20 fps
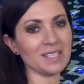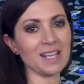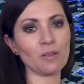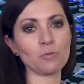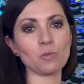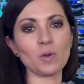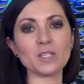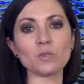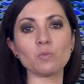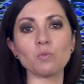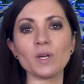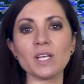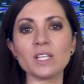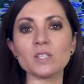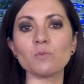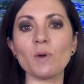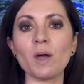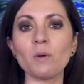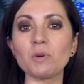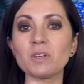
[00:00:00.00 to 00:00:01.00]
southwest
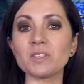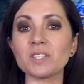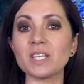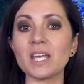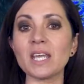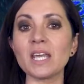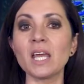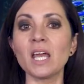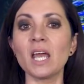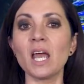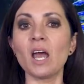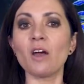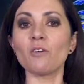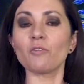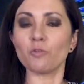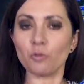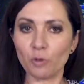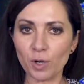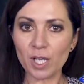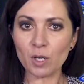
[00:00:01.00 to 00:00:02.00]
wind where we'll see
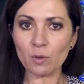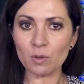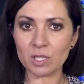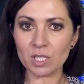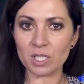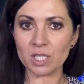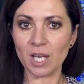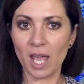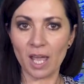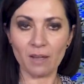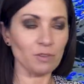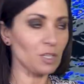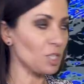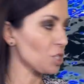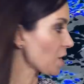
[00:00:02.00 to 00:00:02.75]
frequent and heavy